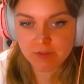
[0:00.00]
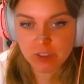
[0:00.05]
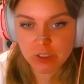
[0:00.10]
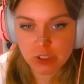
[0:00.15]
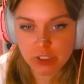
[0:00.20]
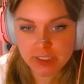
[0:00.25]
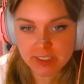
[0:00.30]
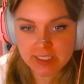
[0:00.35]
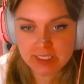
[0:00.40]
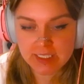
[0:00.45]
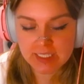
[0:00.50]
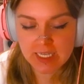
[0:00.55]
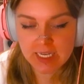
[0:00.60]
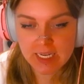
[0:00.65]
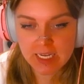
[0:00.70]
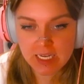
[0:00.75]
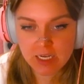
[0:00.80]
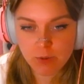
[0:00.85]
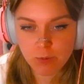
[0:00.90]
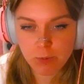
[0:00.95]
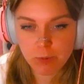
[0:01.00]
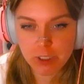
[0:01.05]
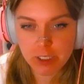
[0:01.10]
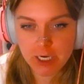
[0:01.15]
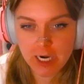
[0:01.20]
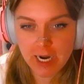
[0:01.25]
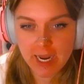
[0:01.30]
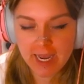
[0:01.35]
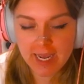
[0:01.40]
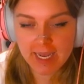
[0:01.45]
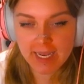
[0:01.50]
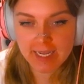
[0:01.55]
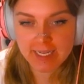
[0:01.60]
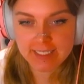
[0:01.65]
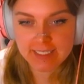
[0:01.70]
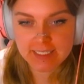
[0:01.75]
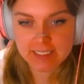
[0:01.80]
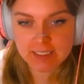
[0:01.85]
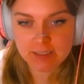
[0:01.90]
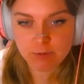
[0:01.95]
it looks like
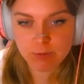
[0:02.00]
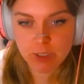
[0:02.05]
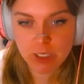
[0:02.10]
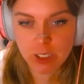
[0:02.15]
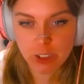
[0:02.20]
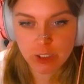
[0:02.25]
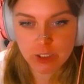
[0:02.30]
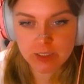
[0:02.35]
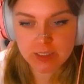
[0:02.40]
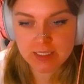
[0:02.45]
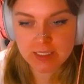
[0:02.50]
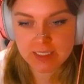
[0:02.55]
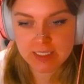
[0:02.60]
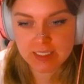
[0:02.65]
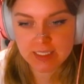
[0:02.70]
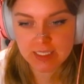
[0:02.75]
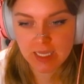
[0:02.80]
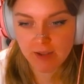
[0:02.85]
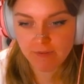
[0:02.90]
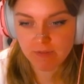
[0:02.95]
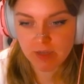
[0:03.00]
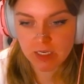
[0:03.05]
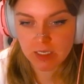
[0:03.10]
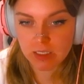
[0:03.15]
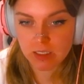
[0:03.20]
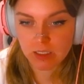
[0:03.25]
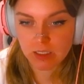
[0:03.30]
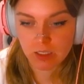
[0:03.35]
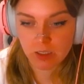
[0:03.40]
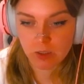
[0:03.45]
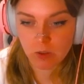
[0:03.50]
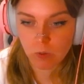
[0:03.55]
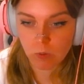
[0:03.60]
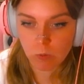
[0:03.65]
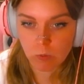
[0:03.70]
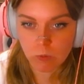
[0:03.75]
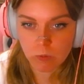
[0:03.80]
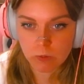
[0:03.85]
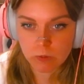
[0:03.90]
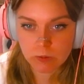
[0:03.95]
we earned 7
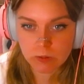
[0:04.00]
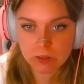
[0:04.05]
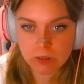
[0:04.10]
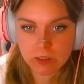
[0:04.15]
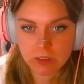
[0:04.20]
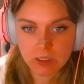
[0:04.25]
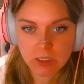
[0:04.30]
gold